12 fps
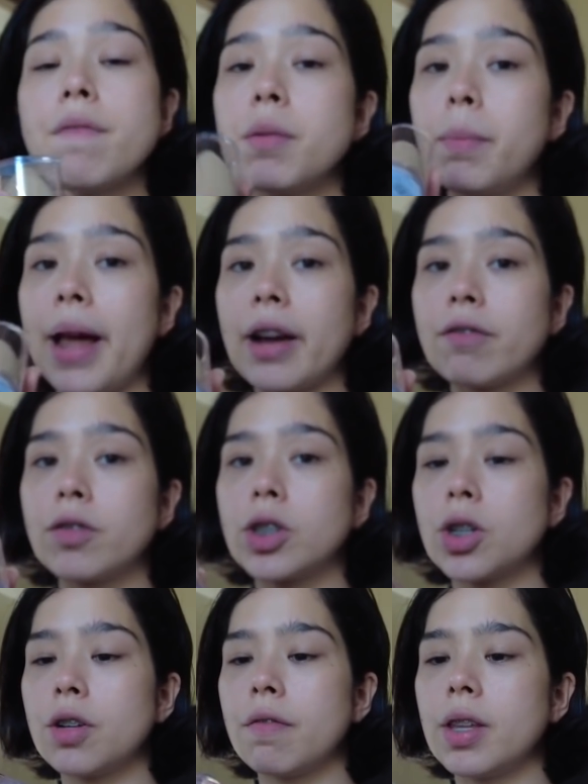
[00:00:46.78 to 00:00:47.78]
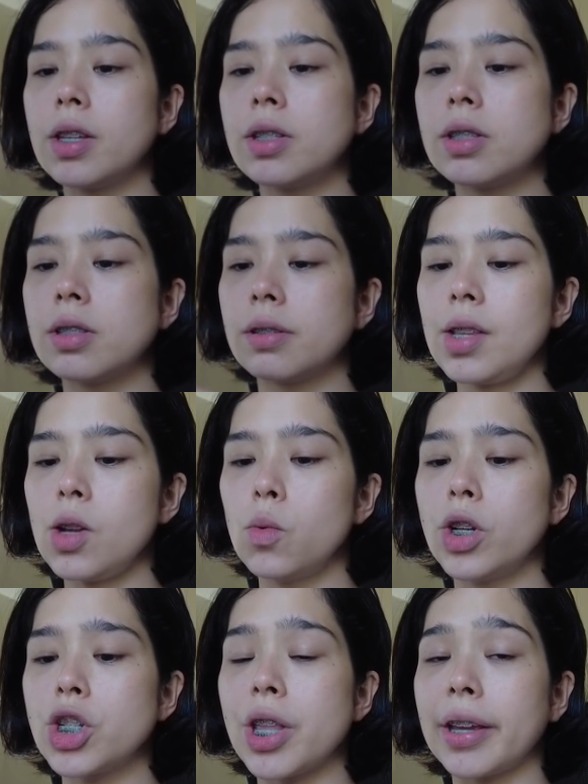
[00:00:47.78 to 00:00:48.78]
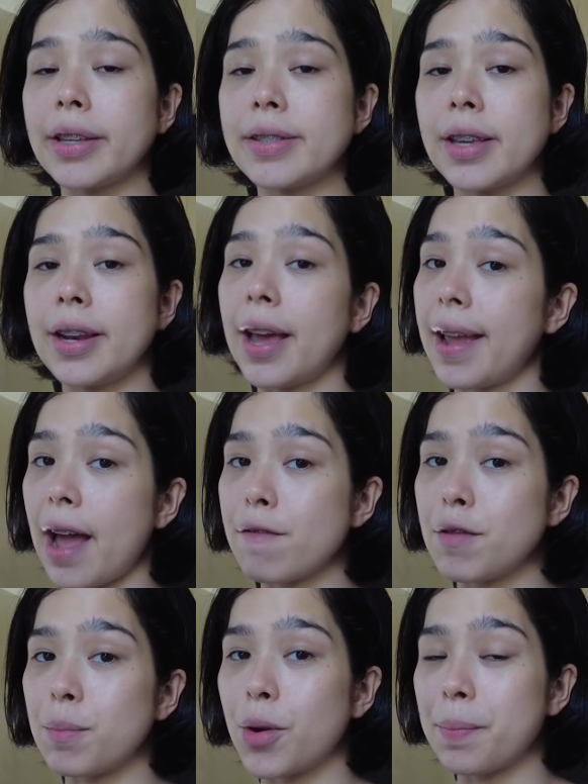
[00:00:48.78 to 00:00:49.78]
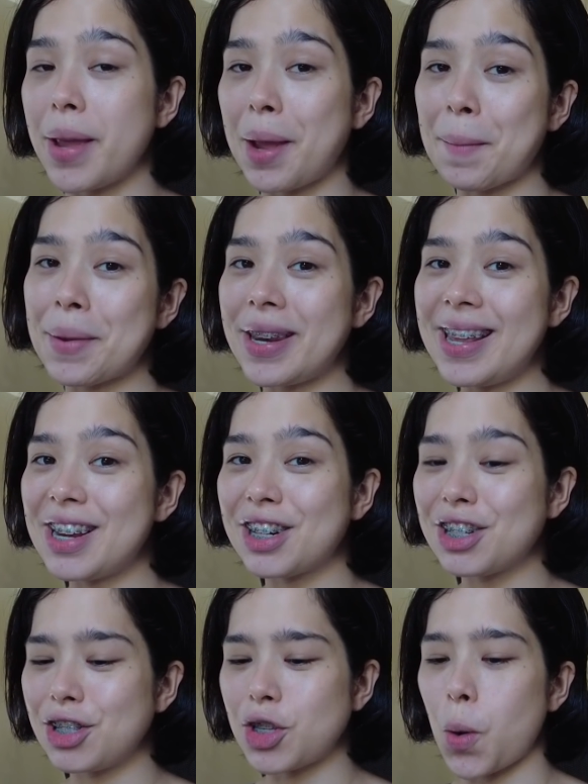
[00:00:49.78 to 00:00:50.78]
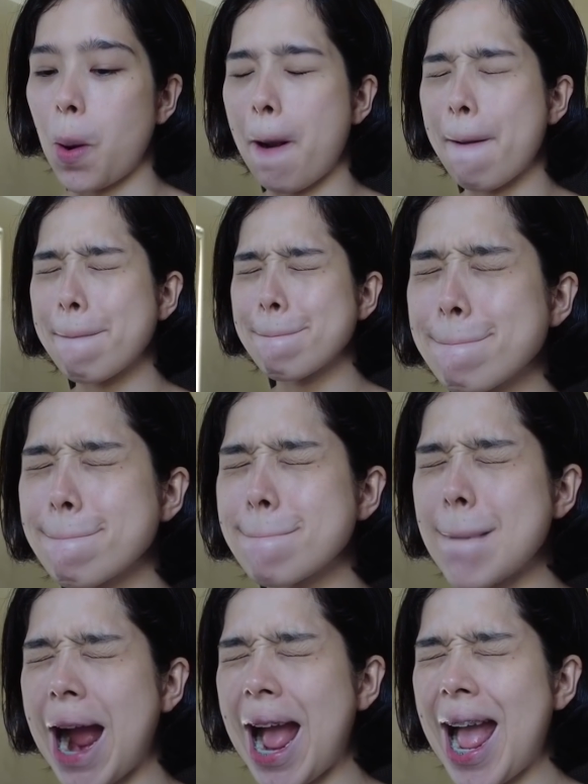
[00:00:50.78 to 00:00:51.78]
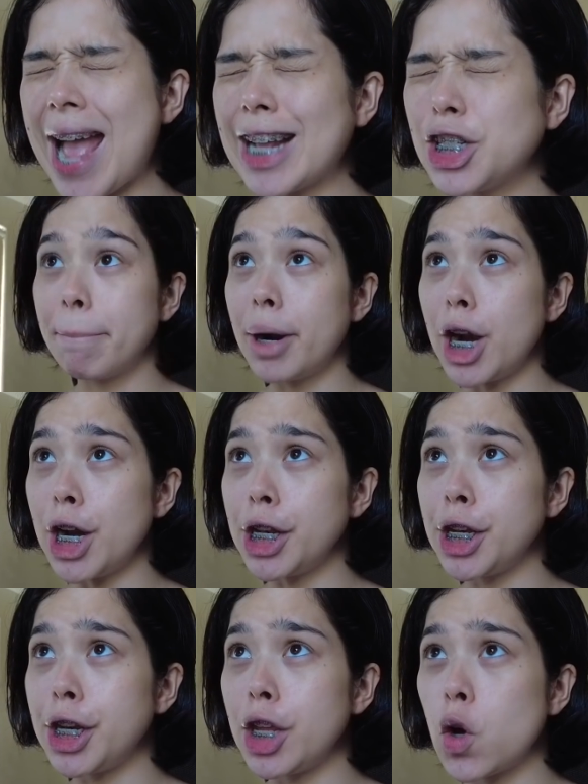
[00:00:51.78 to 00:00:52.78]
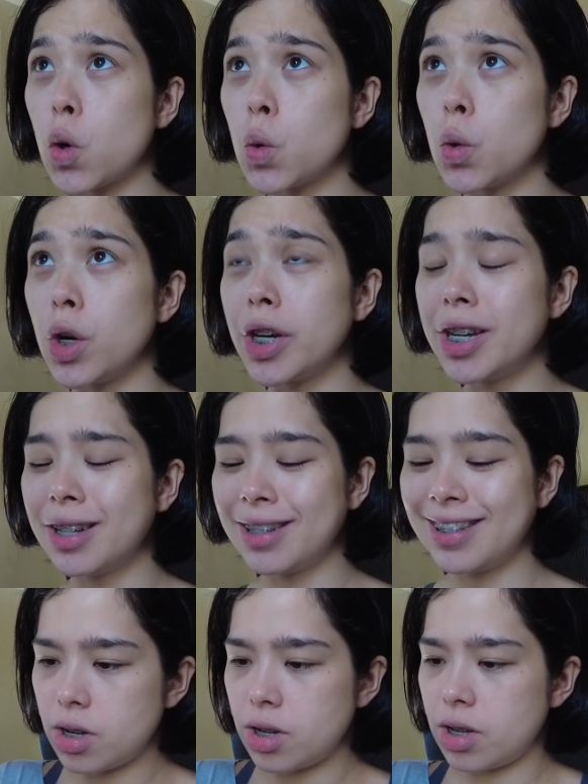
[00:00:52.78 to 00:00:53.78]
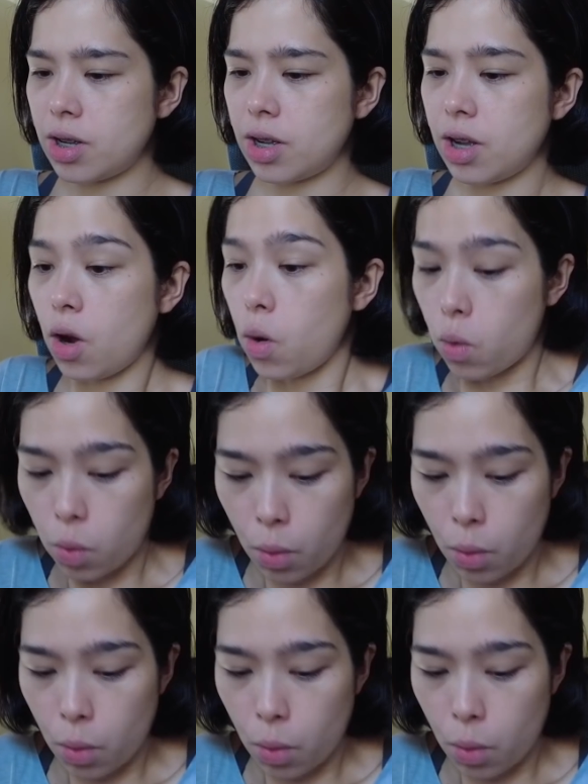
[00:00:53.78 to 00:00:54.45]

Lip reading: the black version of this, which, like I said, I haven't bought makeup in years, so pretty old. Oh,